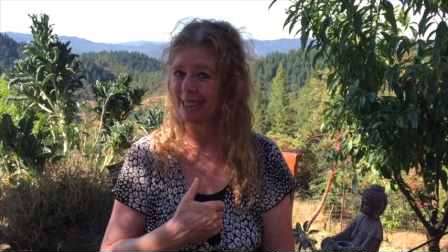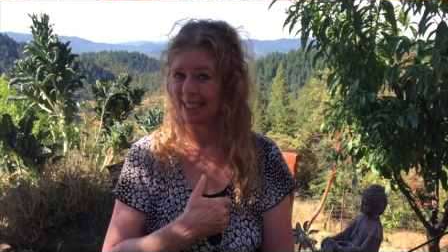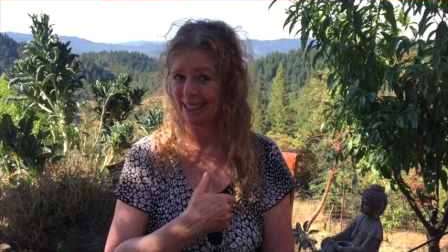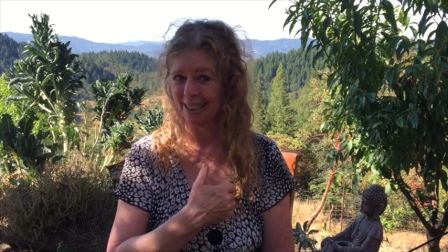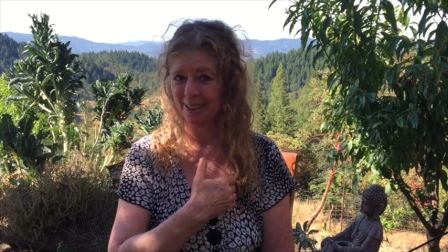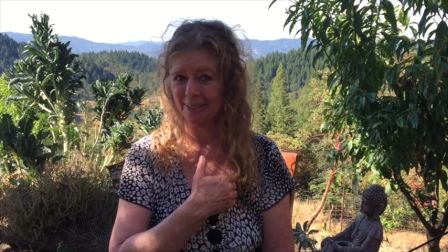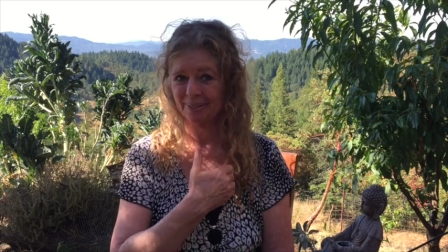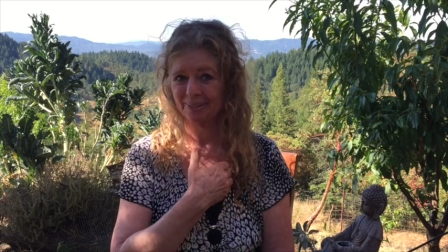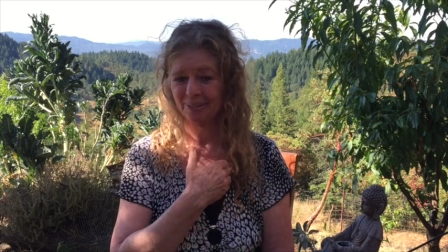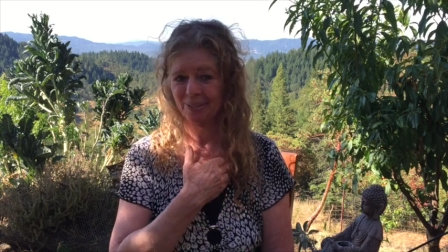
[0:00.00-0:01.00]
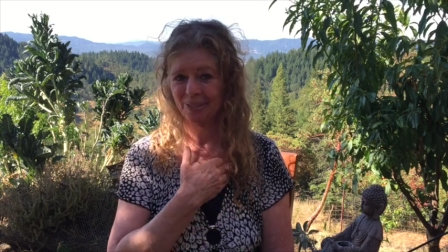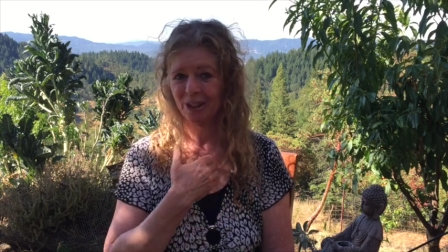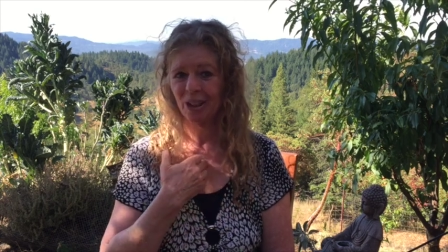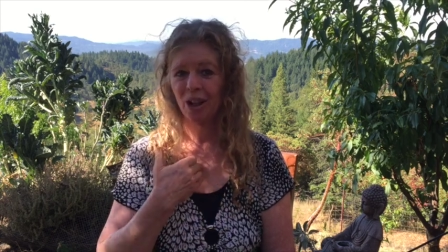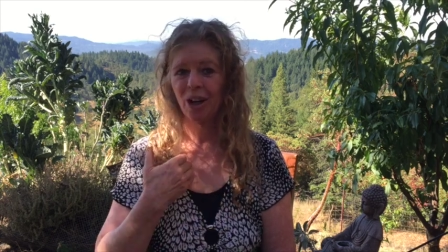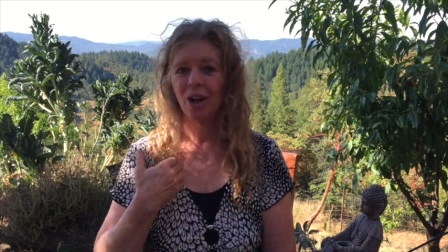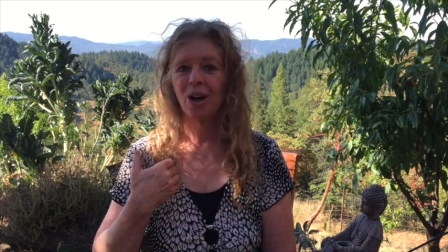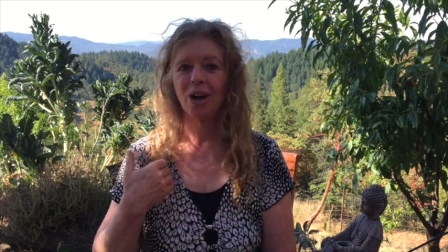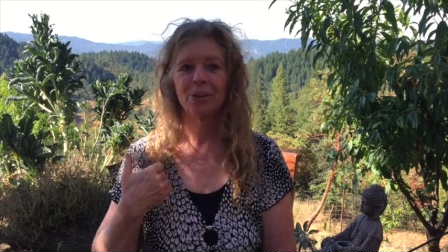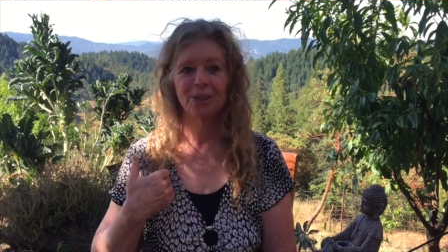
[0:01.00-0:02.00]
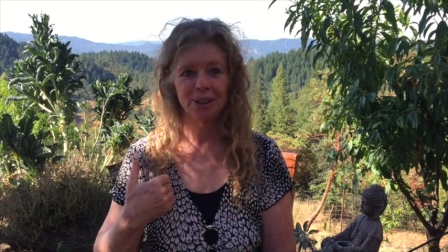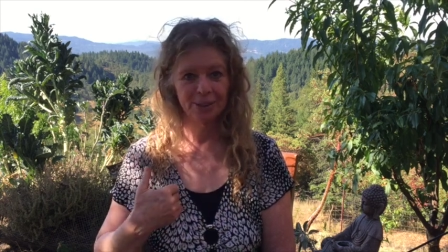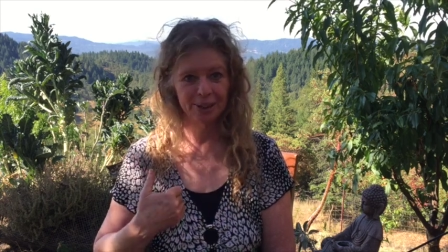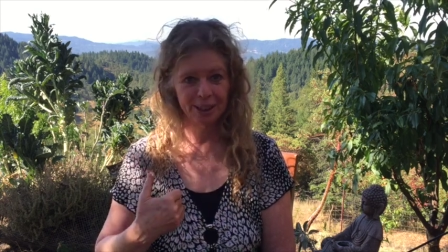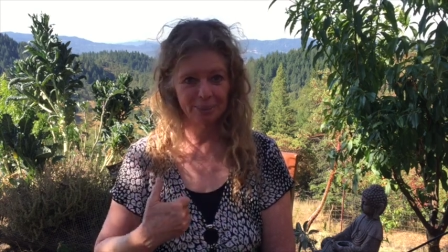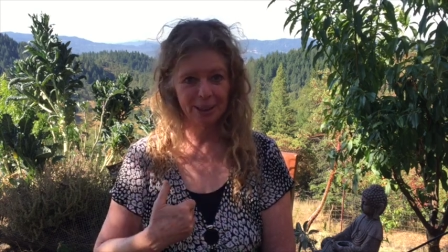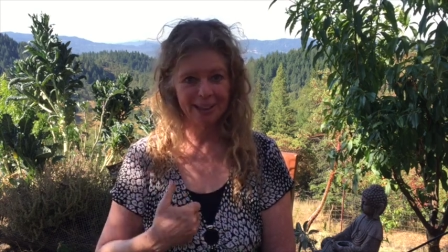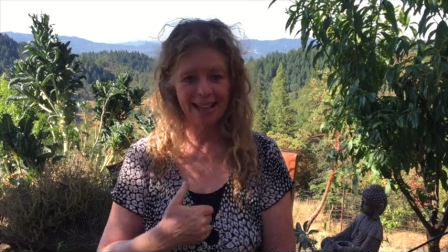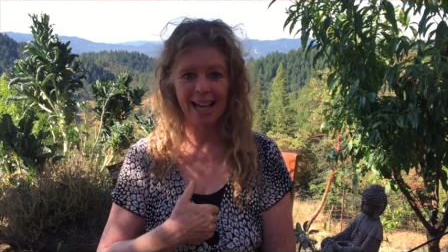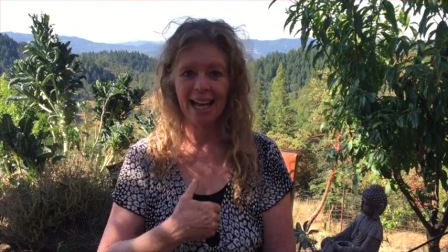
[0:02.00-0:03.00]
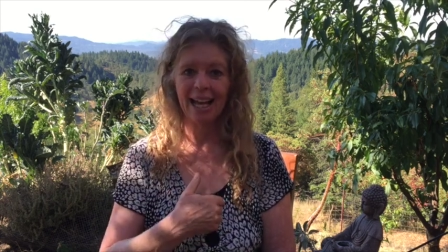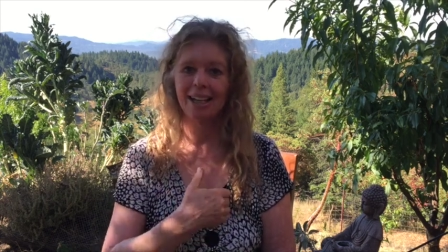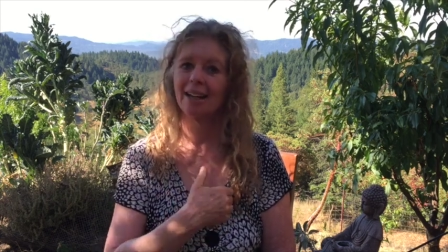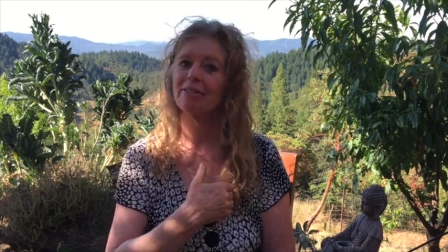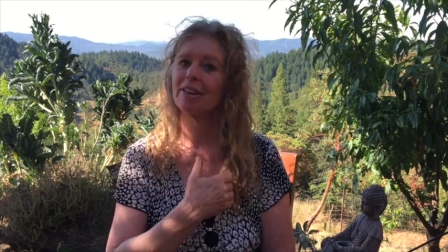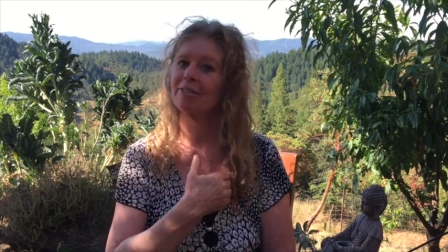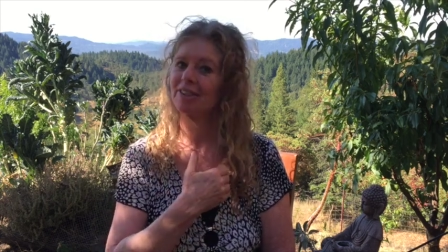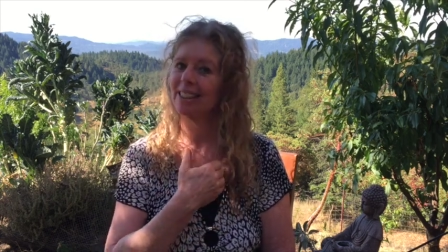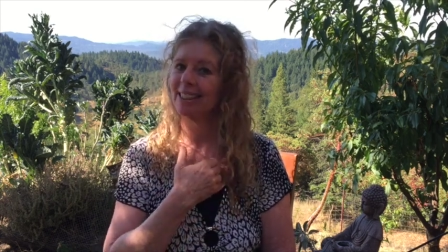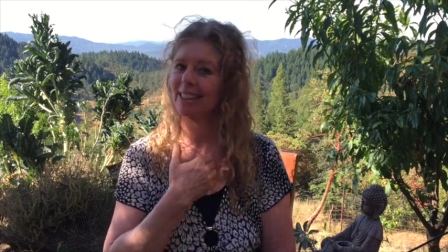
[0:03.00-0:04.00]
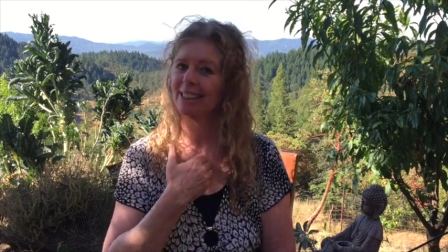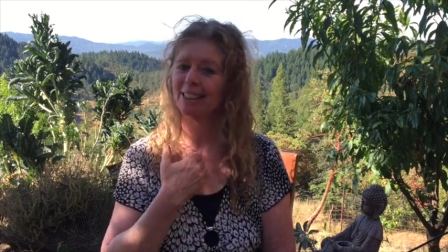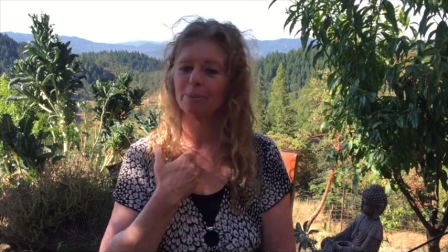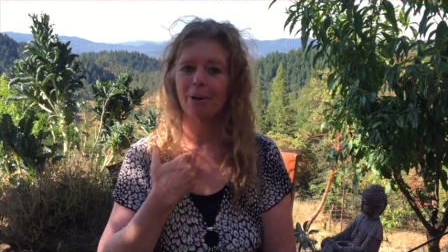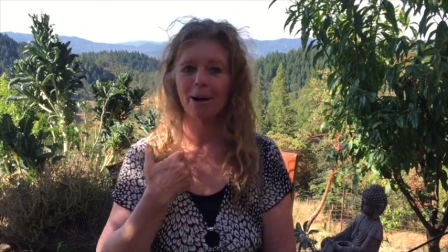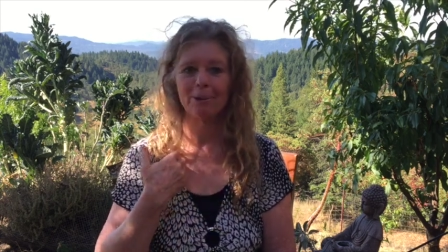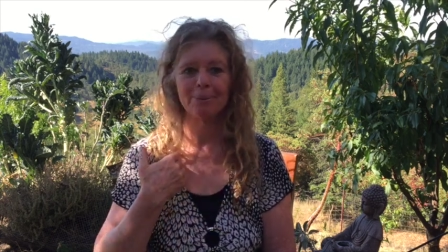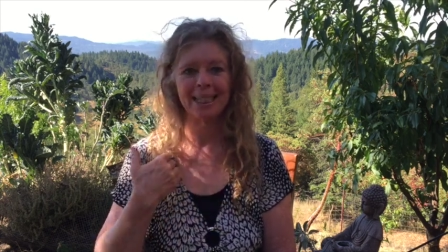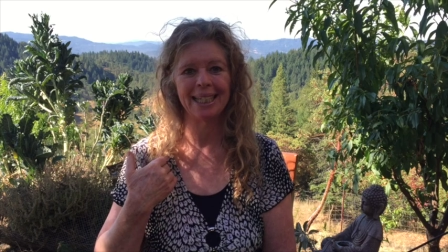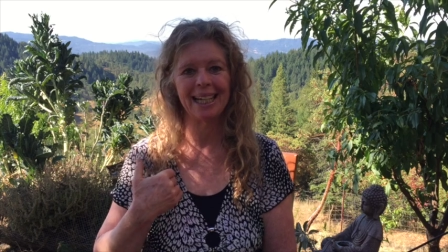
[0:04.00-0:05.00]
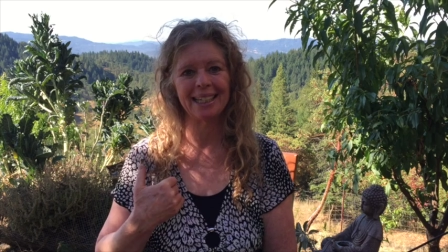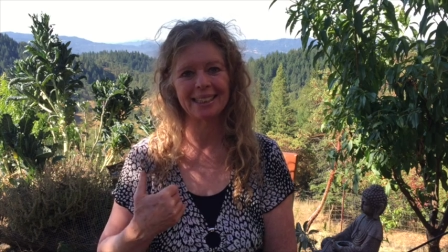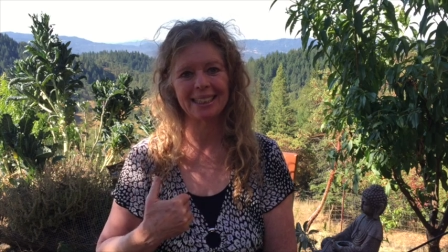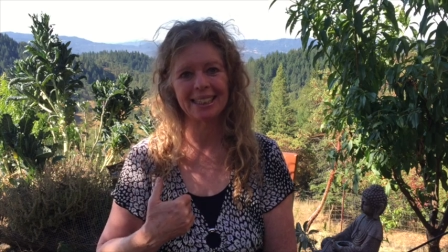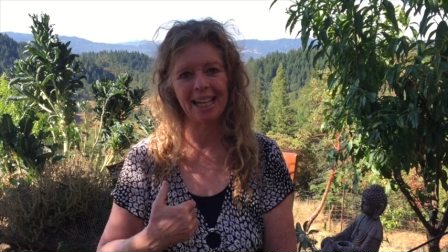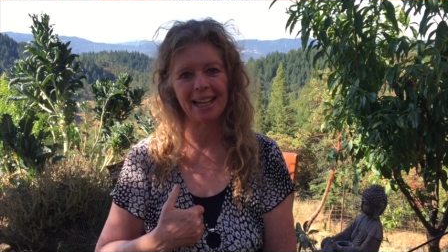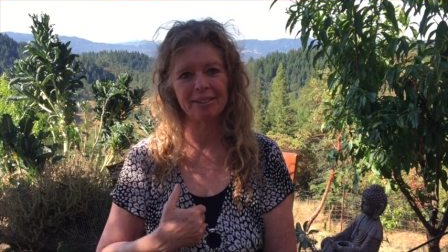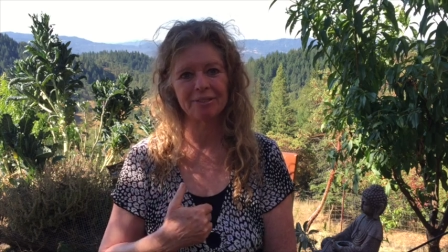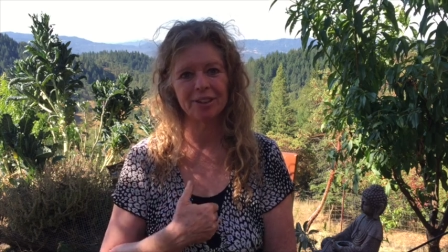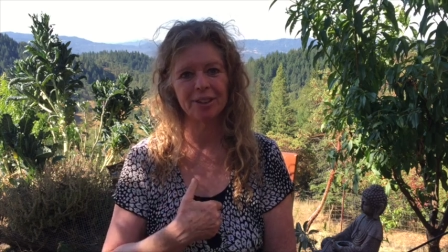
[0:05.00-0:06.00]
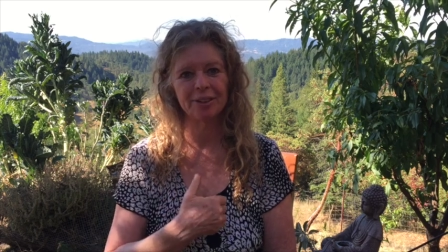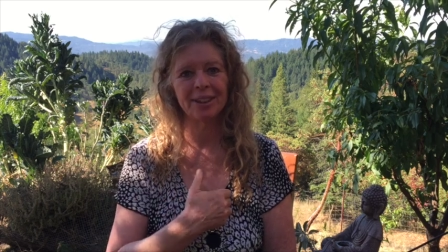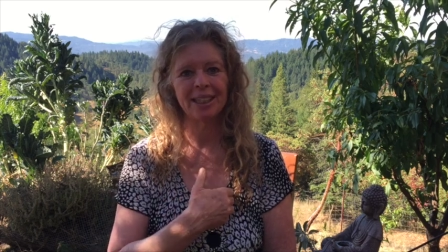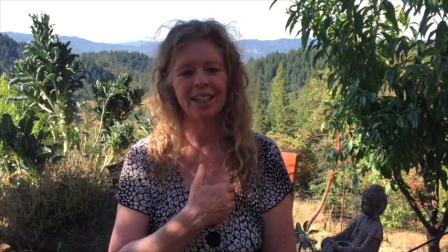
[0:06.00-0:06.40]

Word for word: Tiller, who used to be the head of the physics department at Stanford,